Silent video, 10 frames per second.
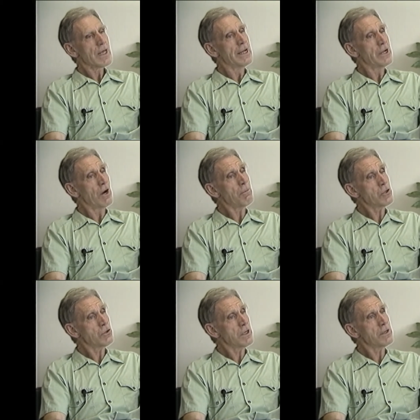And an
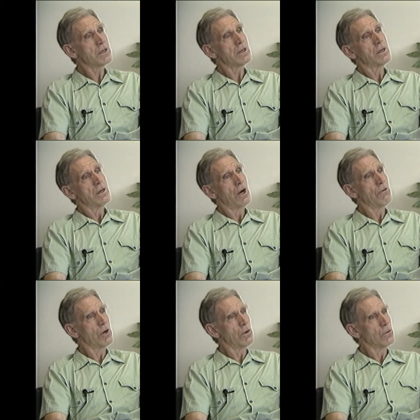opportunity
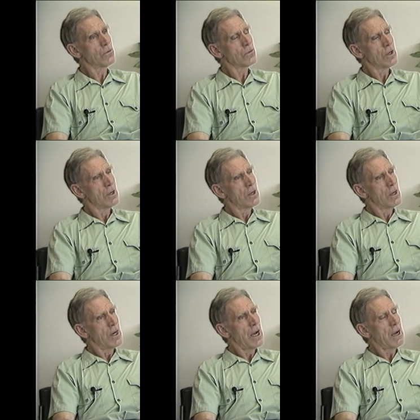arose
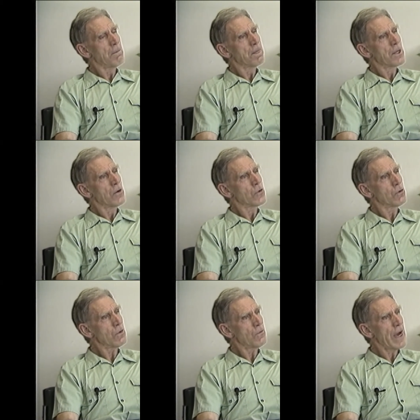um,
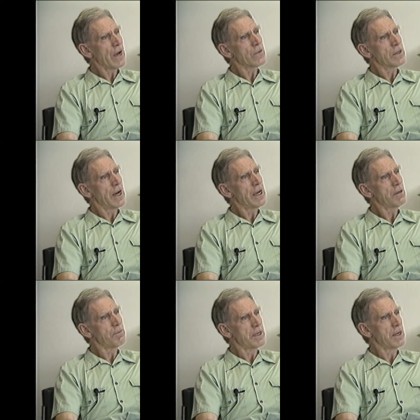through the fact that I
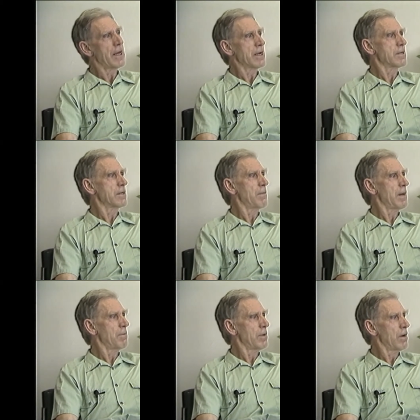had been elected a
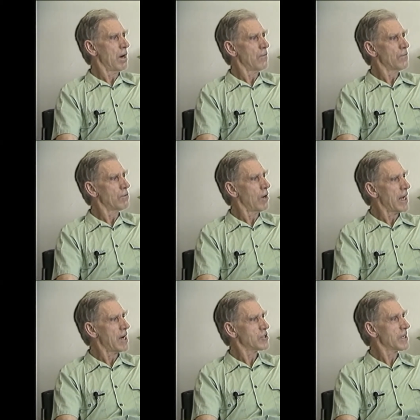member of the
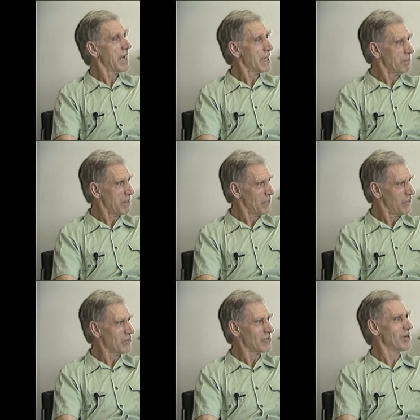Royal Irish Academy, the
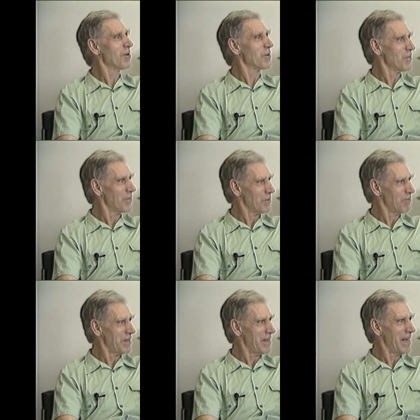first geographer to
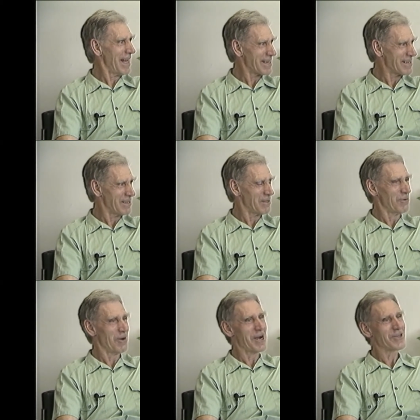be elected. The
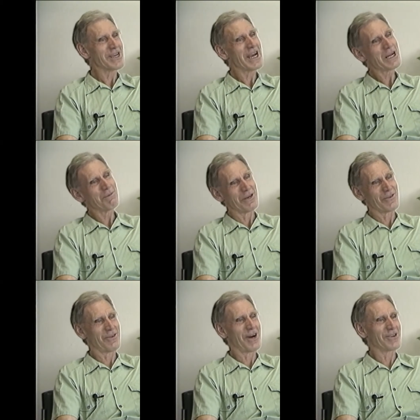Royal Irish Academy
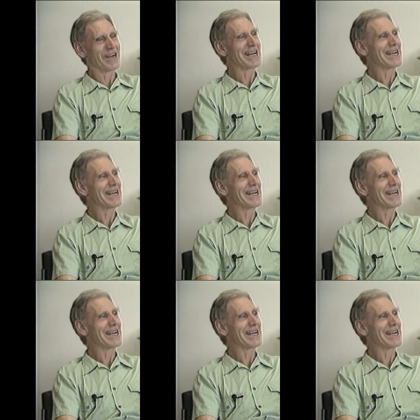is a rather